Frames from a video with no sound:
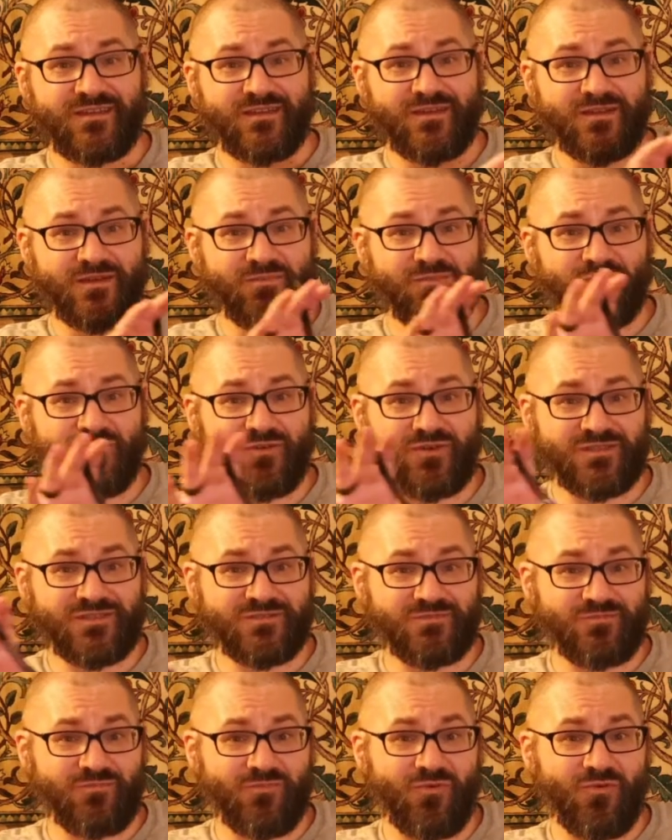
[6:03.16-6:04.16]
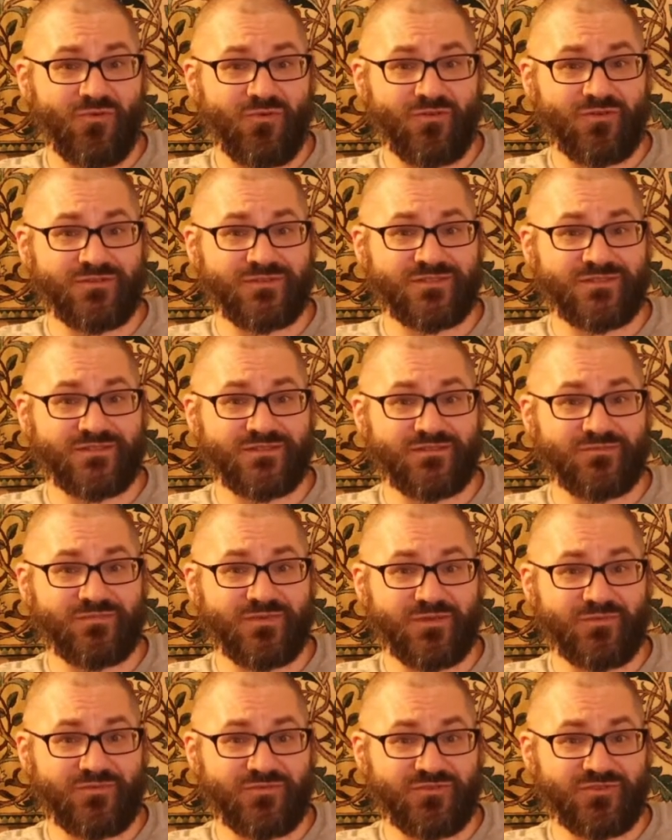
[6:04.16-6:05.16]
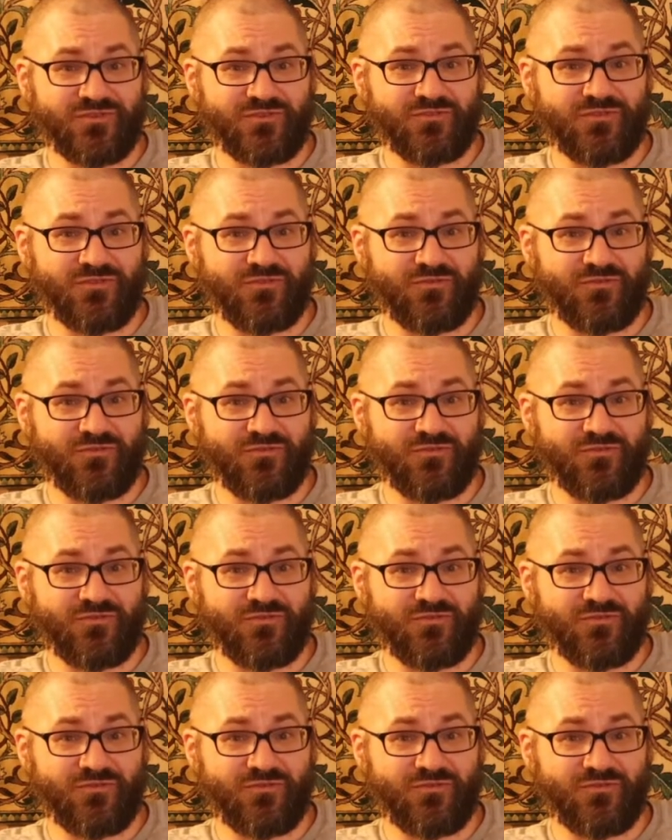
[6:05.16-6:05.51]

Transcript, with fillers: It points more to the people doing the